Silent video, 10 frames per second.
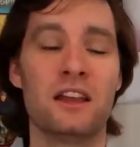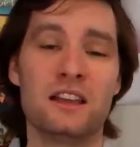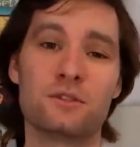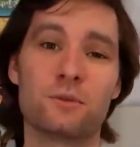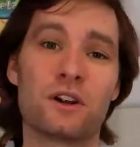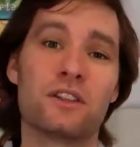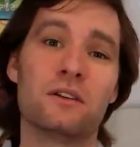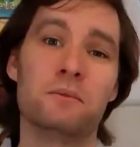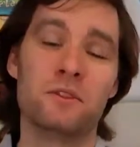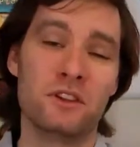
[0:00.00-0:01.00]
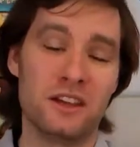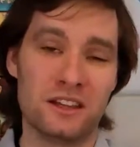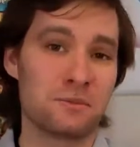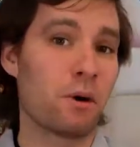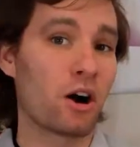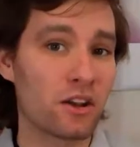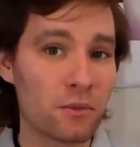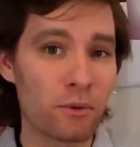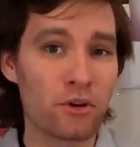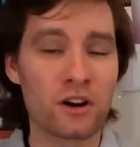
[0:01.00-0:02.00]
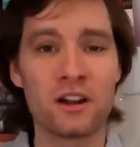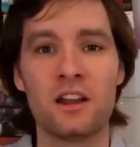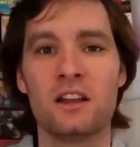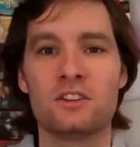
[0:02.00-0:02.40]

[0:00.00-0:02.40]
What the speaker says: is where it's part of the board,